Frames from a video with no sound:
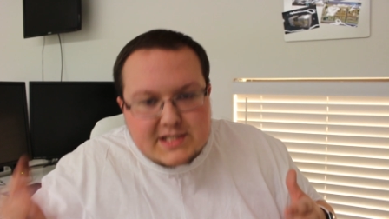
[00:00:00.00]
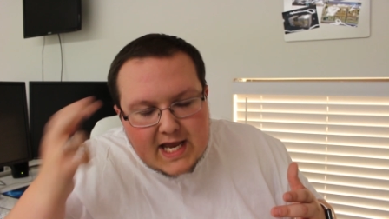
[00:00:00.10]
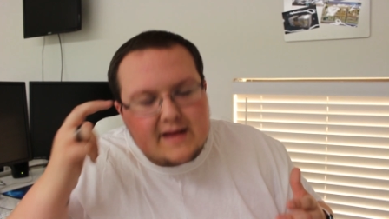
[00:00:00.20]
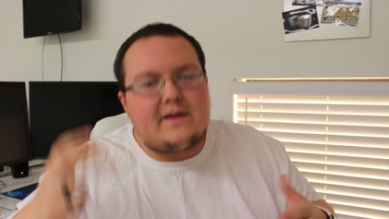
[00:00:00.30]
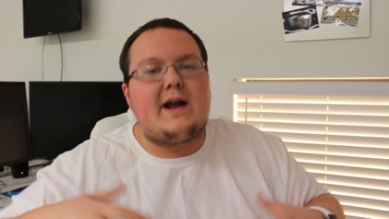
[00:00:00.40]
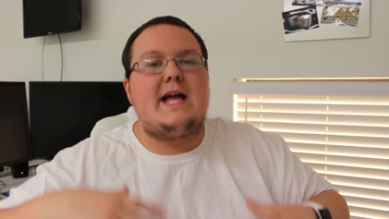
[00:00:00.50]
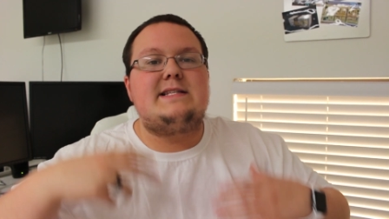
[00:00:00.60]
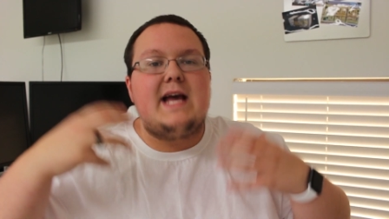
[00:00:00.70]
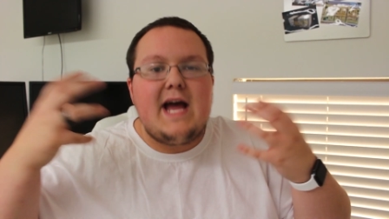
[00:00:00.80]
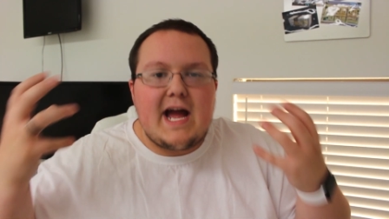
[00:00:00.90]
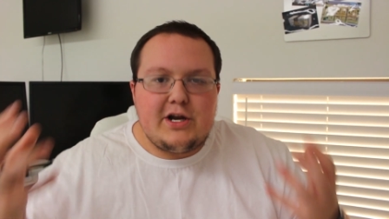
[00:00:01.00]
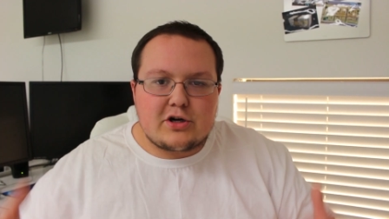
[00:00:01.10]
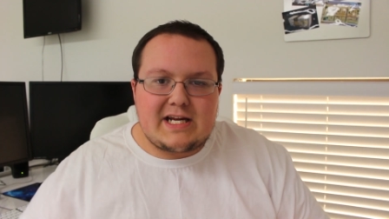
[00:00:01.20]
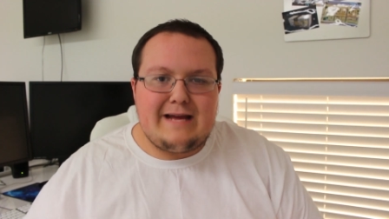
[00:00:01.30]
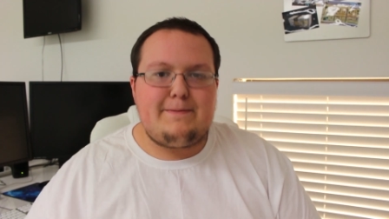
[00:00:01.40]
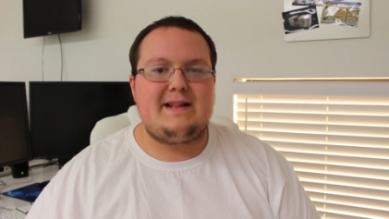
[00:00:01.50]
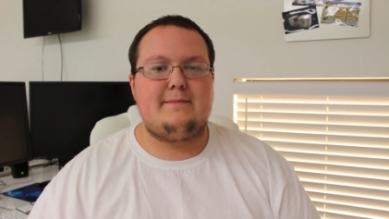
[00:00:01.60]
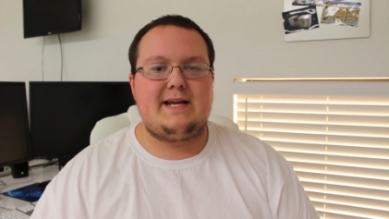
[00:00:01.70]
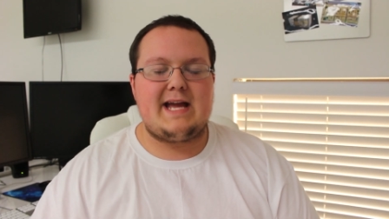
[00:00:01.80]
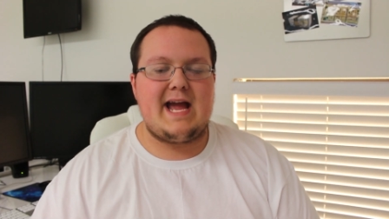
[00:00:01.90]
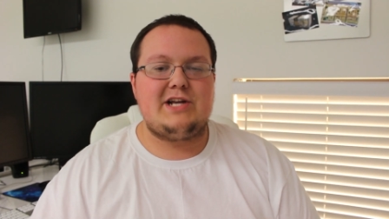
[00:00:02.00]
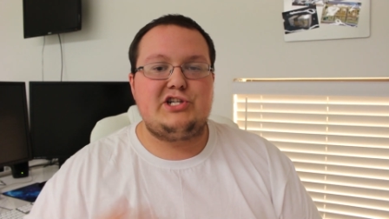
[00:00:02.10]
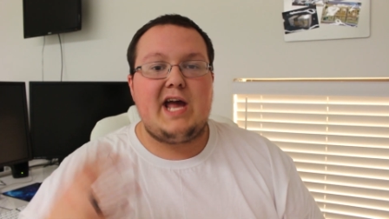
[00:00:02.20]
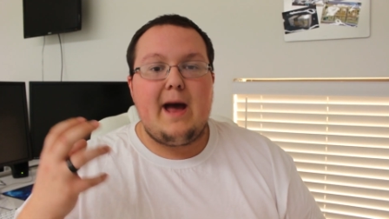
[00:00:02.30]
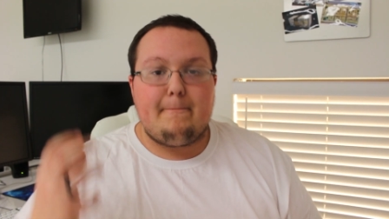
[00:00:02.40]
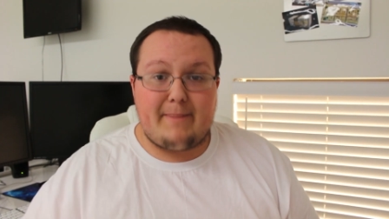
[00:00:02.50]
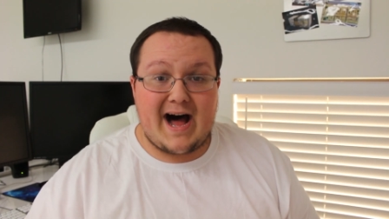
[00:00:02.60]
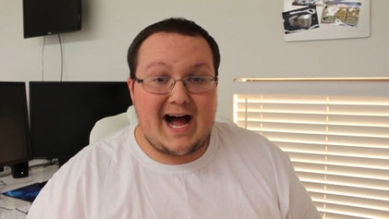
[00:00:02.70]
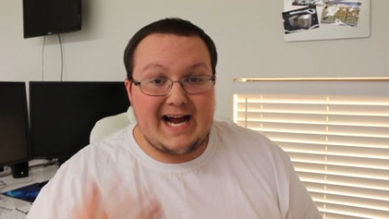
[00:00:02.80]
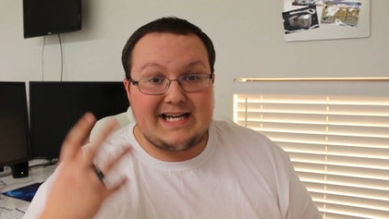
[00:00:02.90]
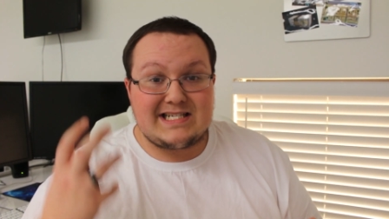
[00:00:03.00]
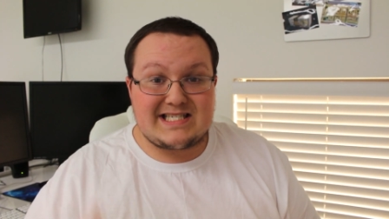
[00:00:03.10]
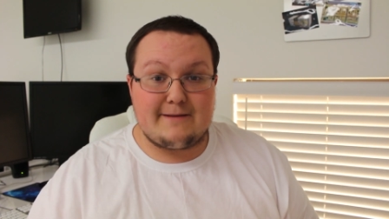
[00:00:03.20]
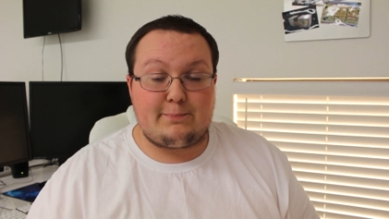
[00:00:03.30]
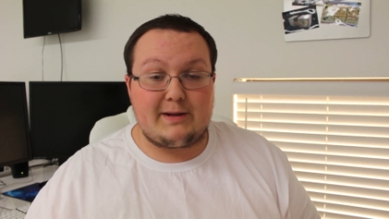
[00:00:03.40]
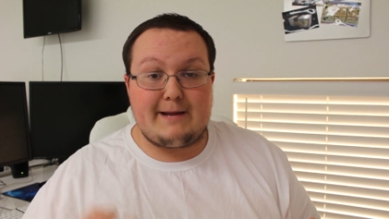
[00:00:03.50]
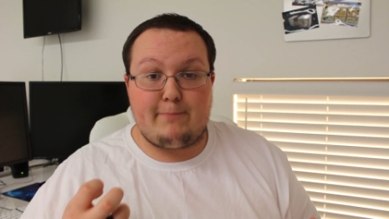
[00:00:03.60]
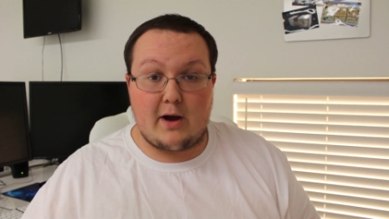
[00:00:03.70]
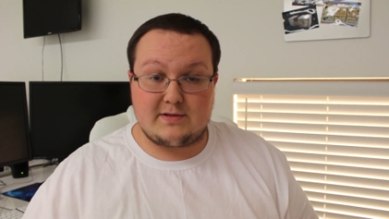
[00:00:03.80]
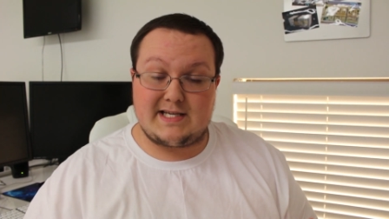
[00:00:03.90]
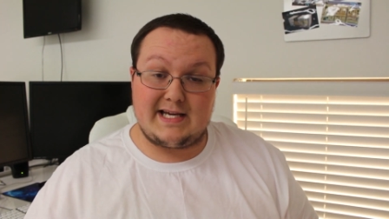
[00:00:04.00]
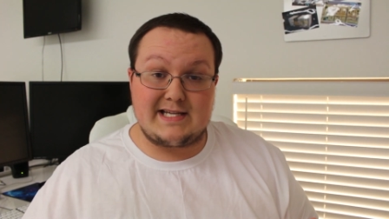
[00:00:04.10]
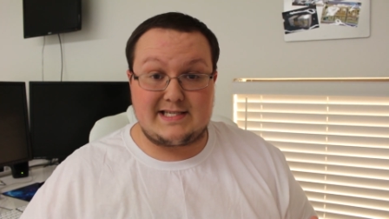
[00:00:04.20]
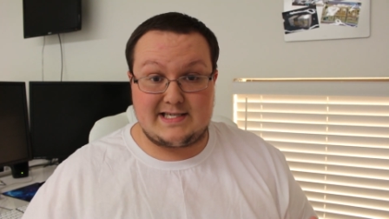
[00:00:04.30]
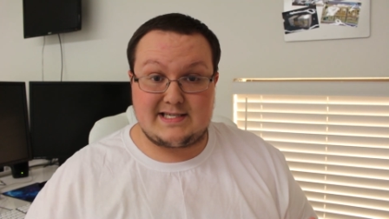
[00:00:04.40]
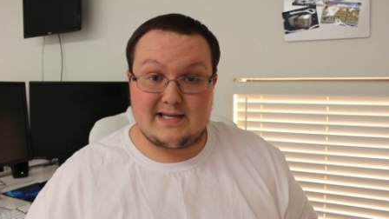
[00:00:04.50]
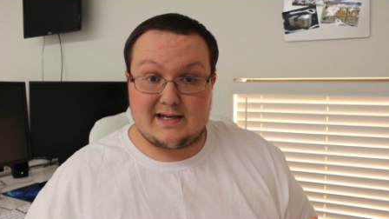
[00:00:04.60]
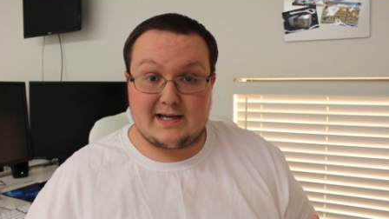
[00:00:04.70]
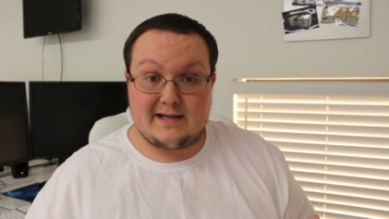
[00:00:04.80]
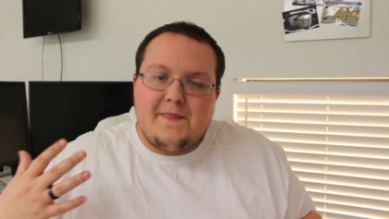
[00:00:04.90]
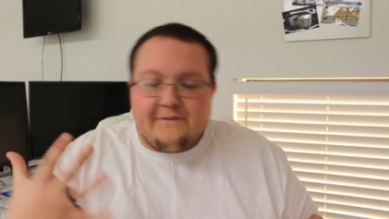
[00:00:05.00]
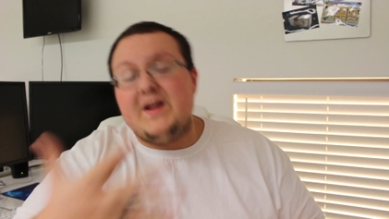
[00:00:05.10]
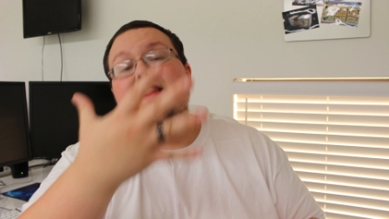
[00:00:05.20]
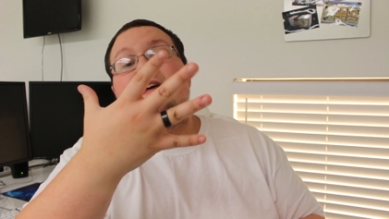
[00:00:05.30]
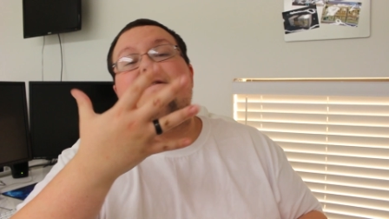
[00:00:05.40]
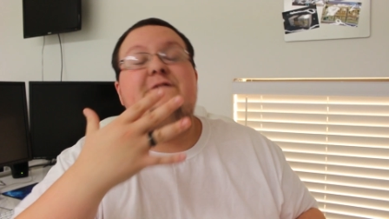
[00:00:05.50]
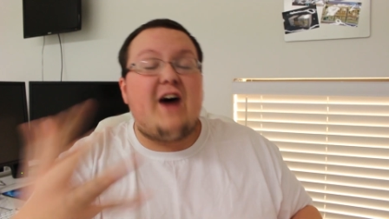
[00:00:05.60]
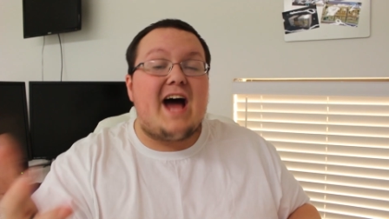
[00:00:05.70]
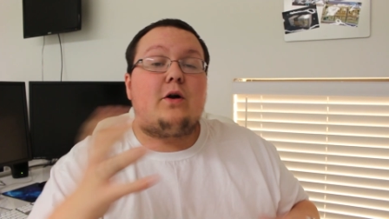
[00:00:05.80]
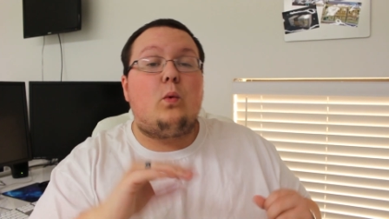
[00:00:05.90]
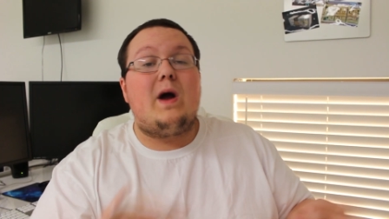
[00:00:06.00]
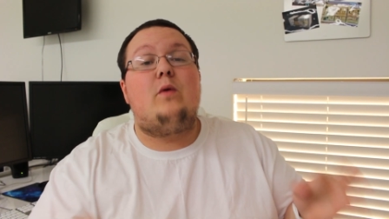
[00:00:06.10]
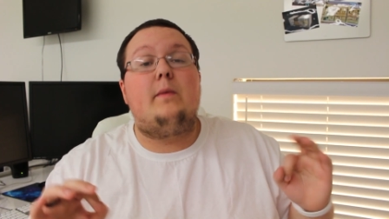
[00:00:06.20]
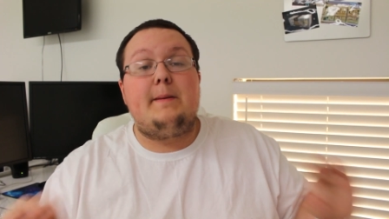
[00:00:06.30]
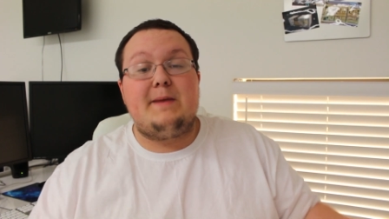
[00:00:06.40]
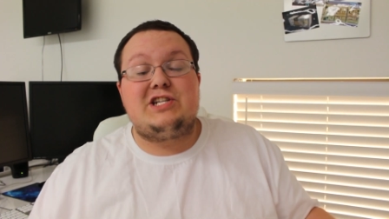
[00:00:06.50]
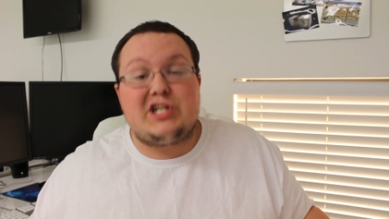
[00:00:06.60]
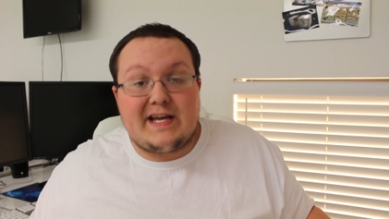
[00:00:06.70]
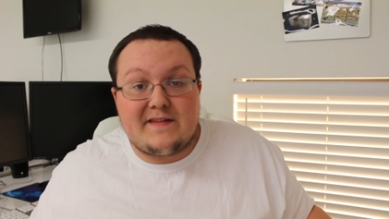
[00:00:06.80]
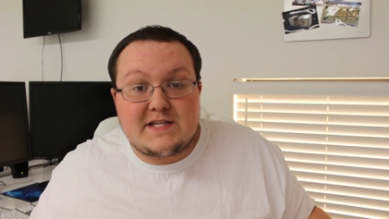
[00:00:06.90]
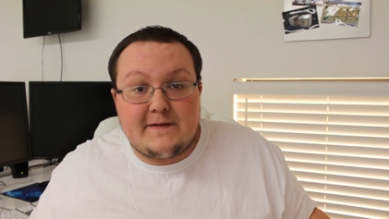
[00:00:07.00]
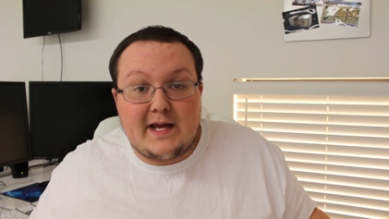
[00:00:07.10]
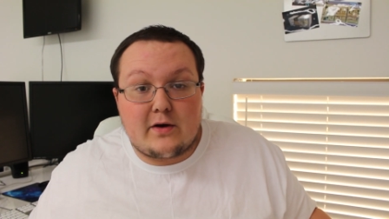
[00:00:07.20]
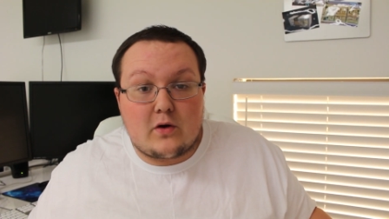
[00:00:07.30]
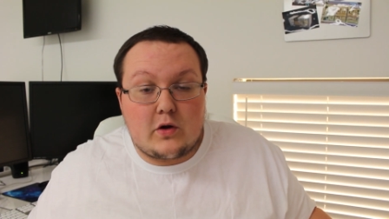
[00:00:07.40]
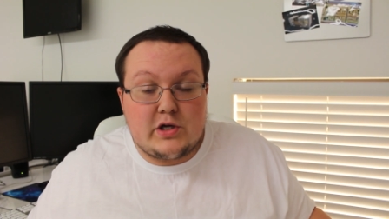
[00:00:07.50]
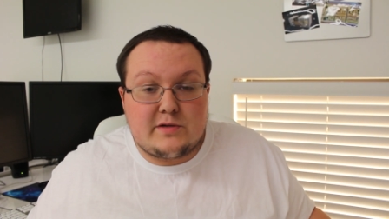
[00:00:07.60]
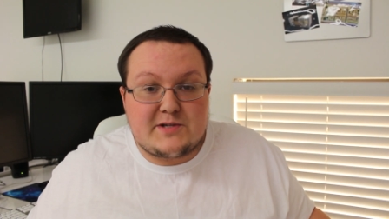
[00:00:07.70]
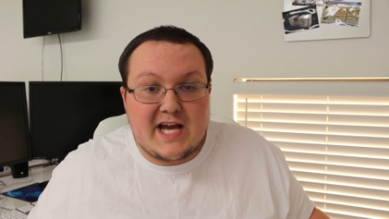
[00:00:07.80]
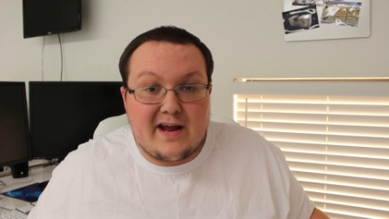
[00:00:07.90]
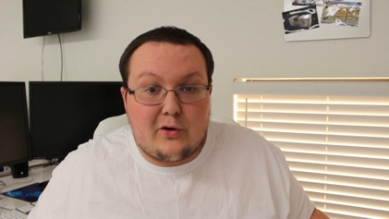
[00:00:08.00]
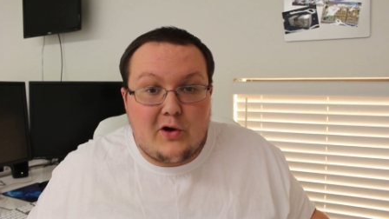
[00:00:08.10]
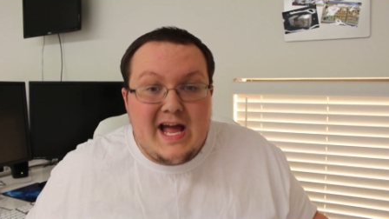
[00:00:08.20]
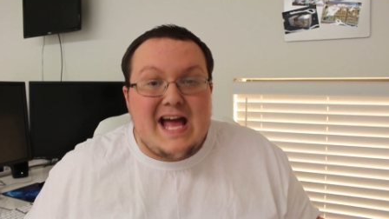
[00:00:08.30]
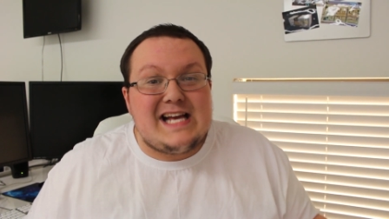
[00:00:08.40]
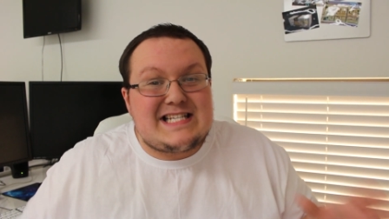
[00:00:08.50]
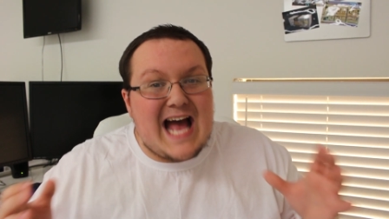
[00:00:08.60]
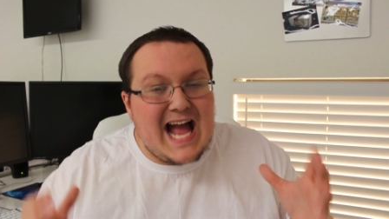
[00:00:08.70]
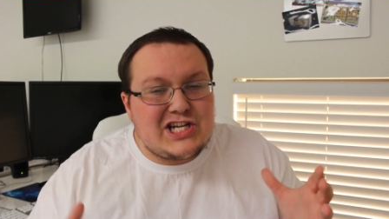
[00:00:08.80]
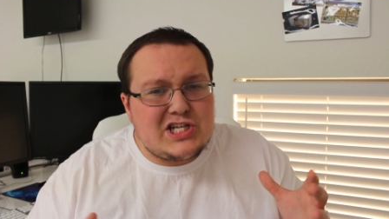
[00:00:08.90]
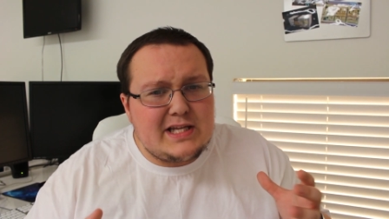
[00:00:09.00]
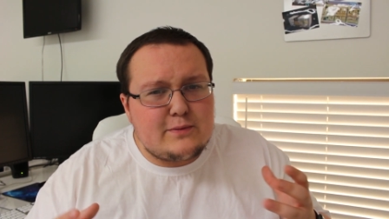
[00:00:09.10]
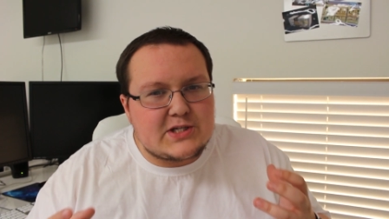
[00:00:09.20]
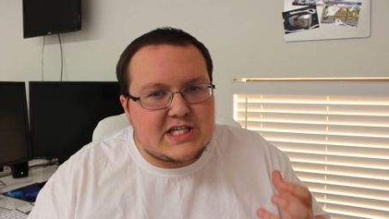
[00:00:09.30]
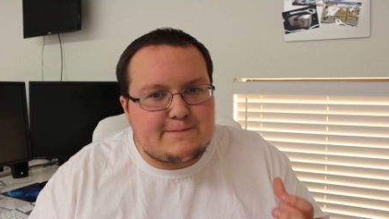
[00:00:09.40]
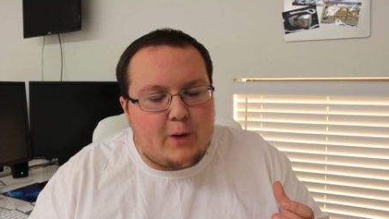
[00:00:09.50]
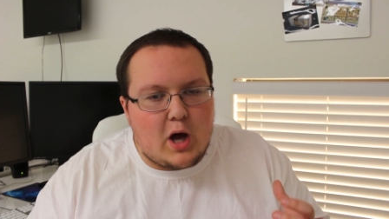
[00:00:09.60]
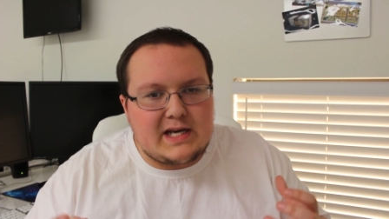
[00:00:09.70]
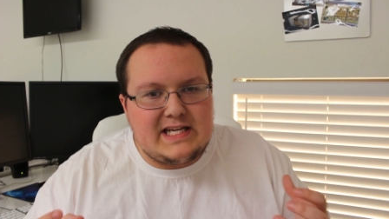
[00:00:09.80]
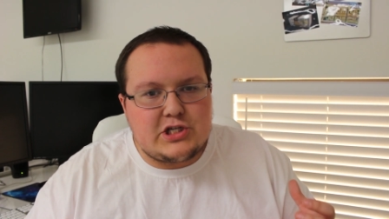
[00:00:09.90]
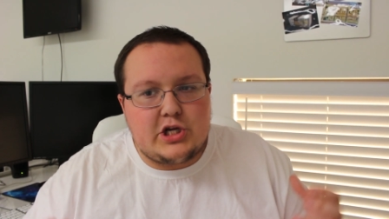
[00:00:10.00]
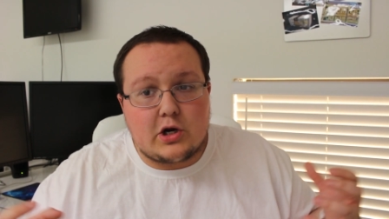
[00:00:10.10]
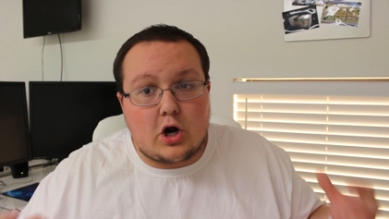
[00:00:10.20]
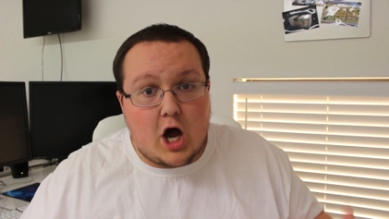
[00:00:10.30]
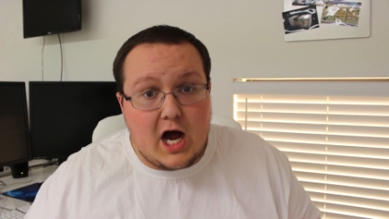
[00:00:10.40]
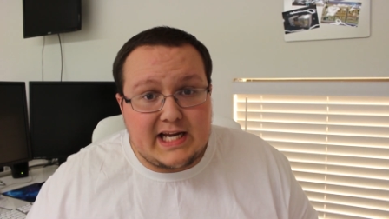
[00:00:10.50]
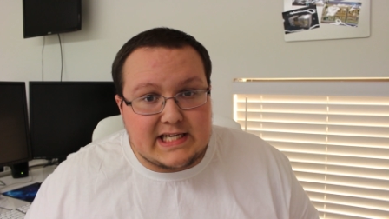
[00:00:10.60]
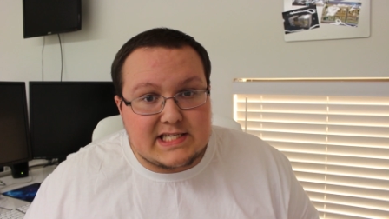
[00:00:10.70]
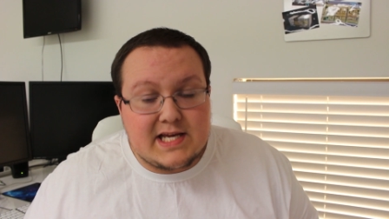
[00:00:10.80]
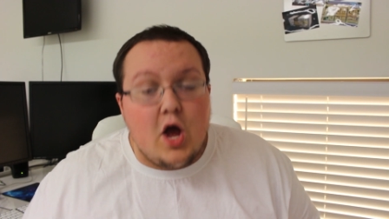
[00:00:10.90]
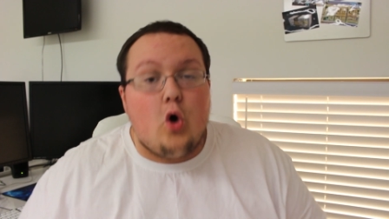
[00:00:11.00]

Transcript: staying in their heads and you're keeping them engaged by simply posting consistently. The fifth and final way we'll be mentioning in this video to grow a YouTube channel is actually responding to your audience.